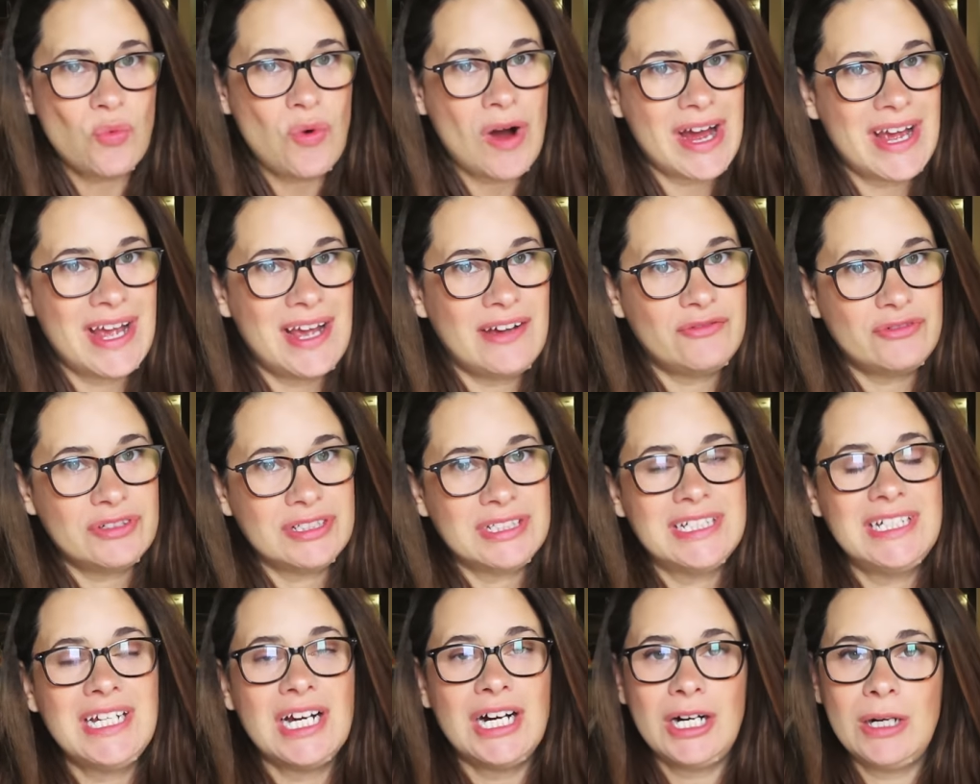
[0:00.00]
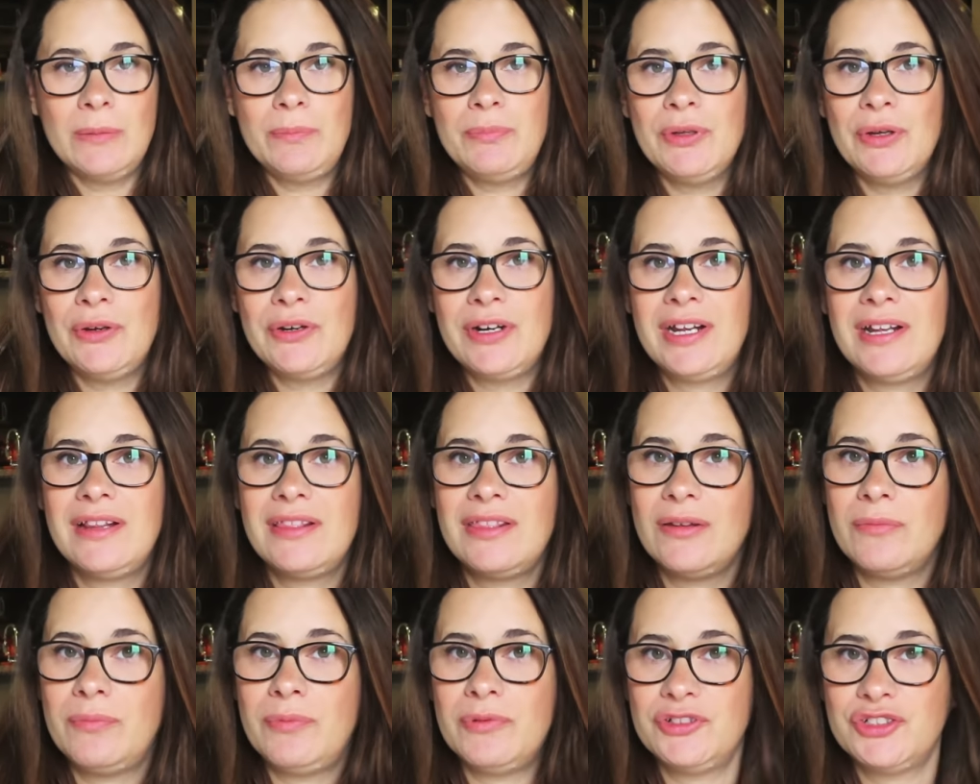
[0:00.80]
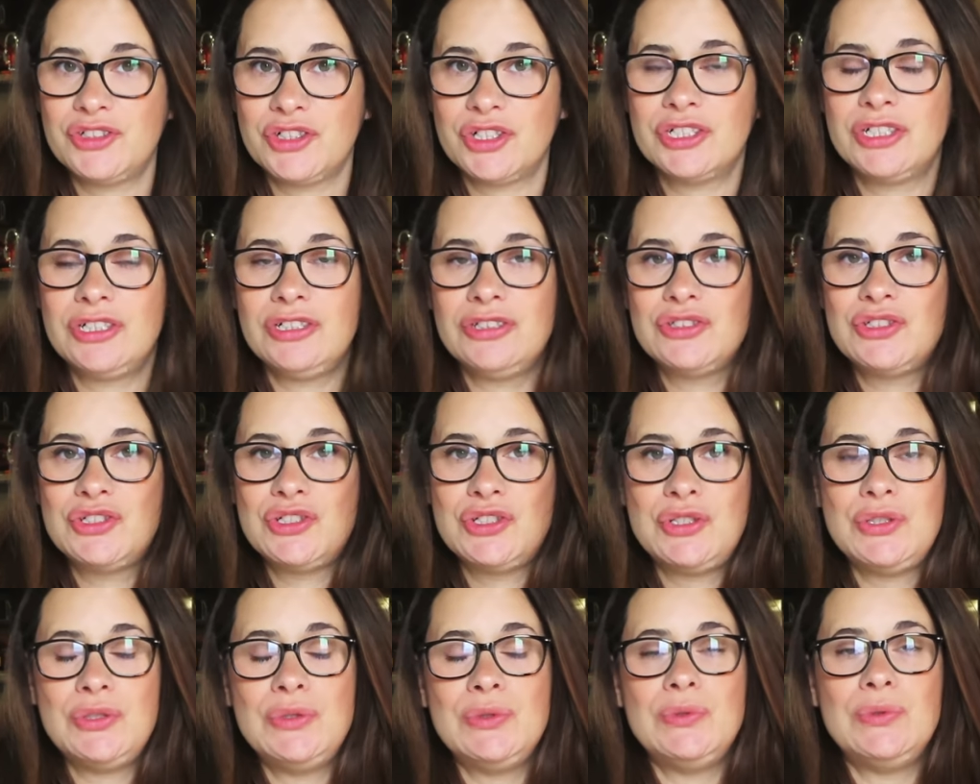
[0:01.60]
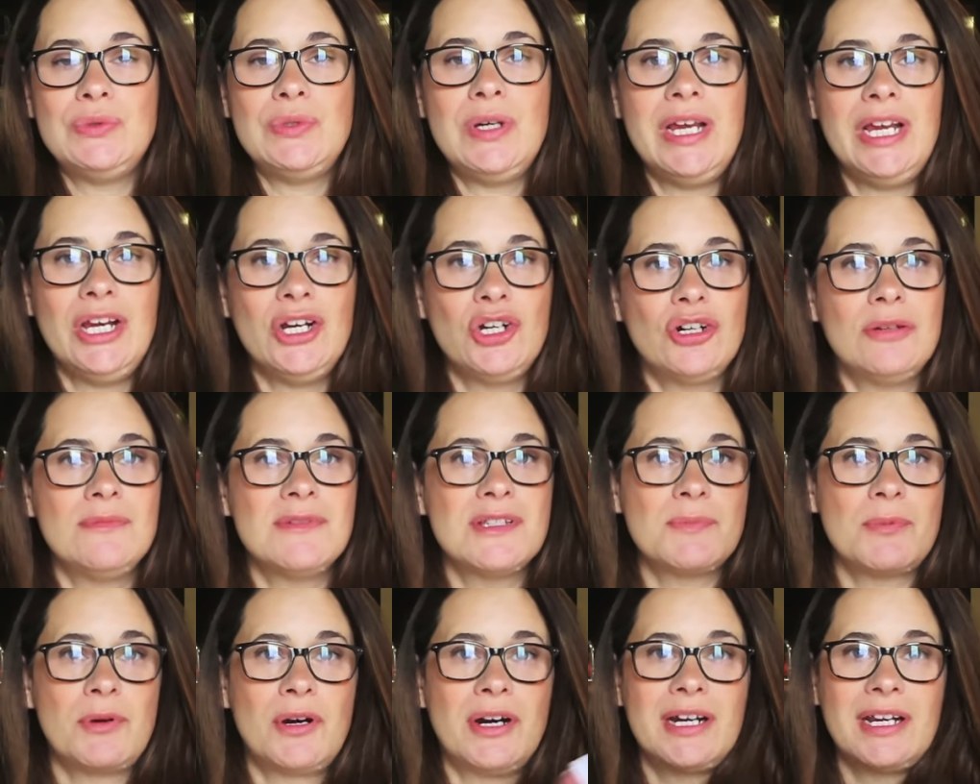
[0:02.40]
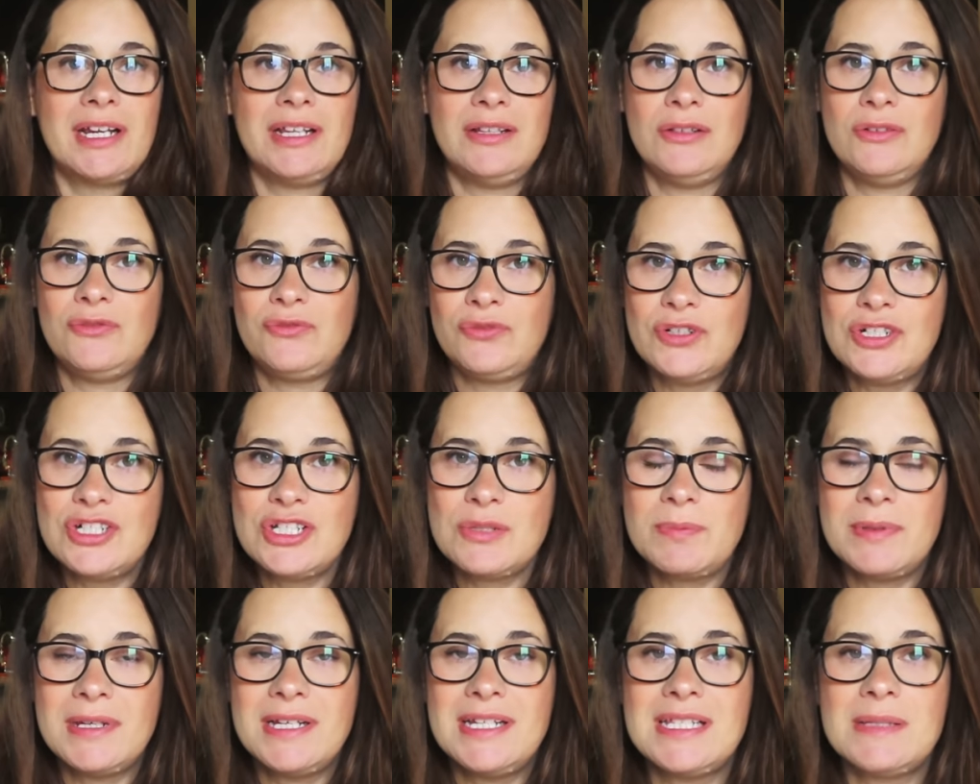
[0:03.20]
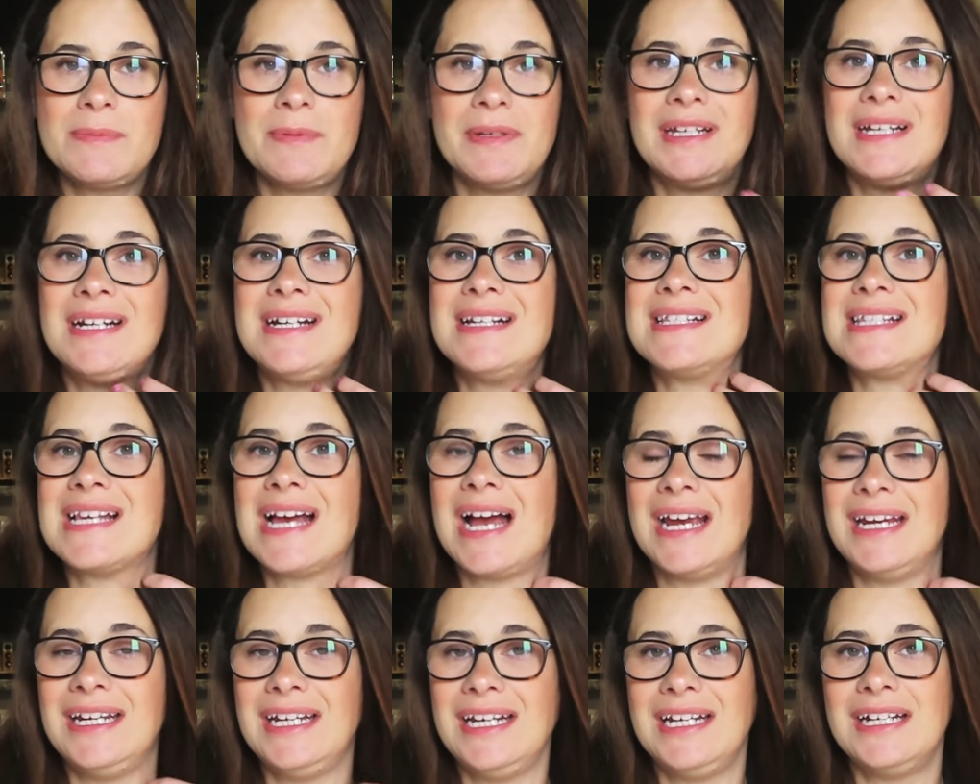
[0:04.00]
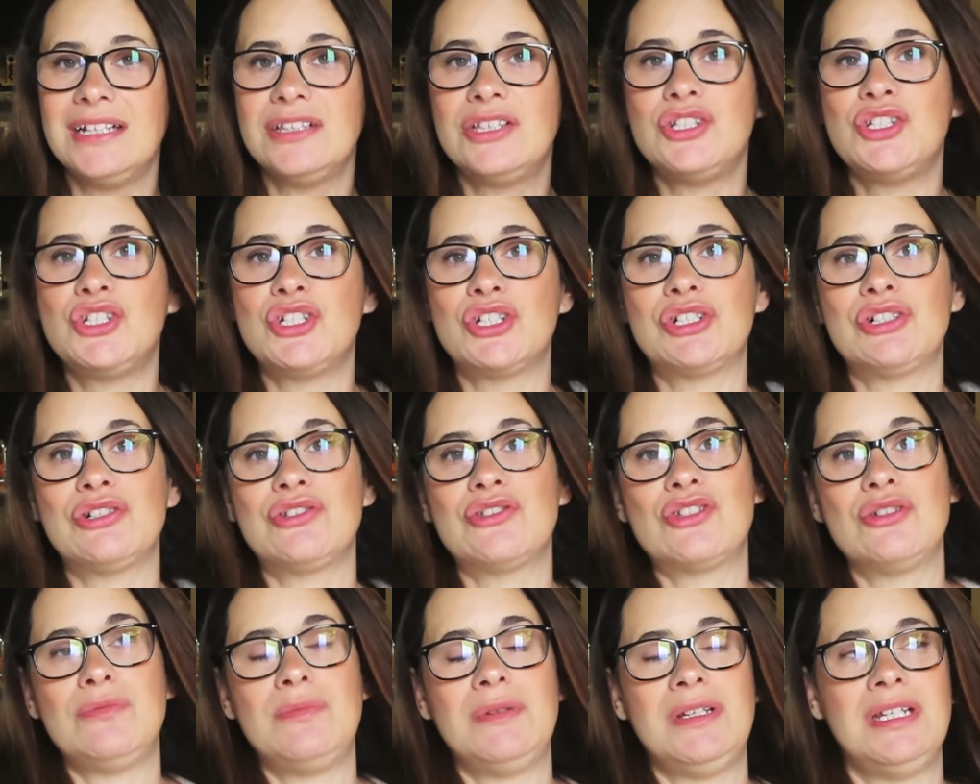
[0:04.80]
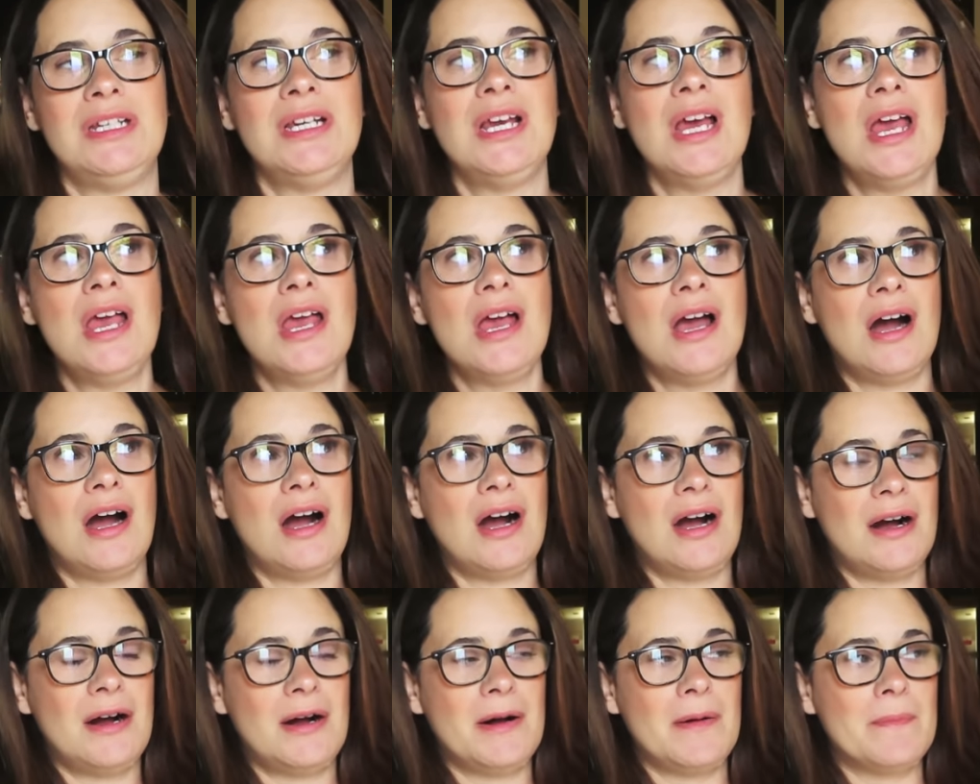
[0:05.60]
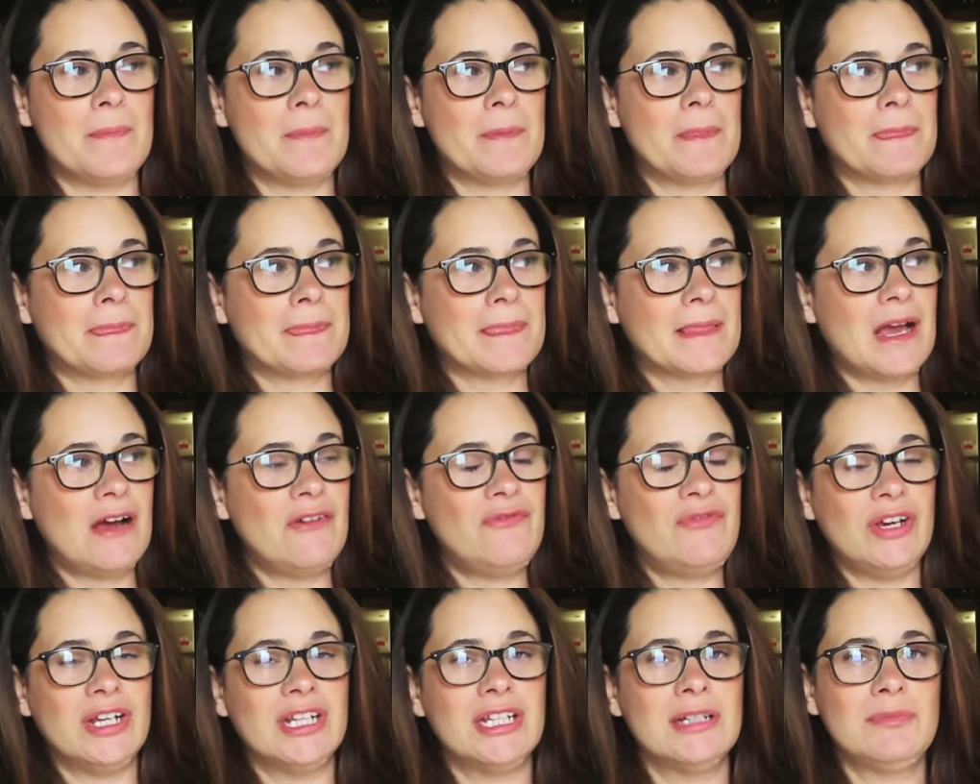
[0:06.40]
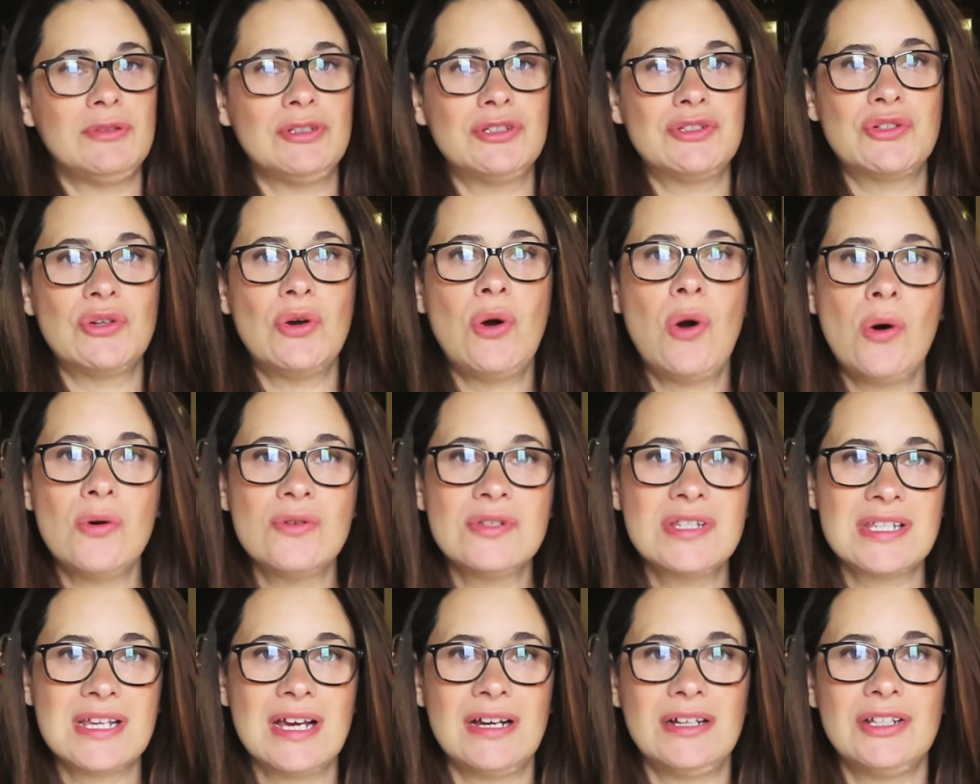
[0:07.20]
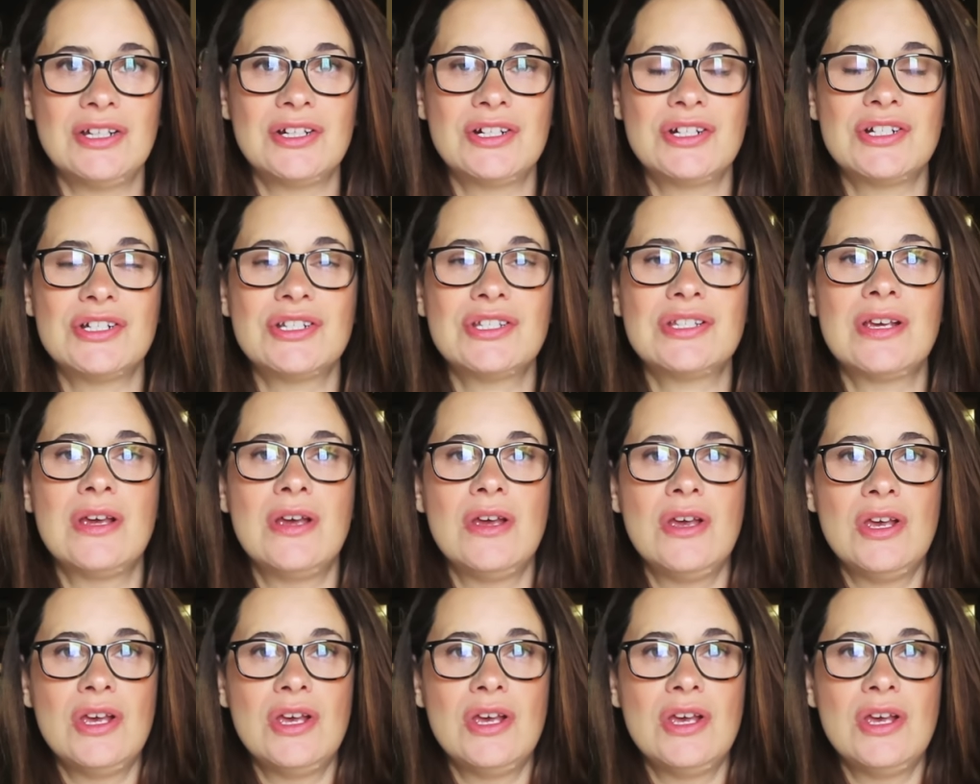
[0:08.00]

why I really uploaded the journal to IngramSpark in the first place, because I needed the journal to be available to wholesalers,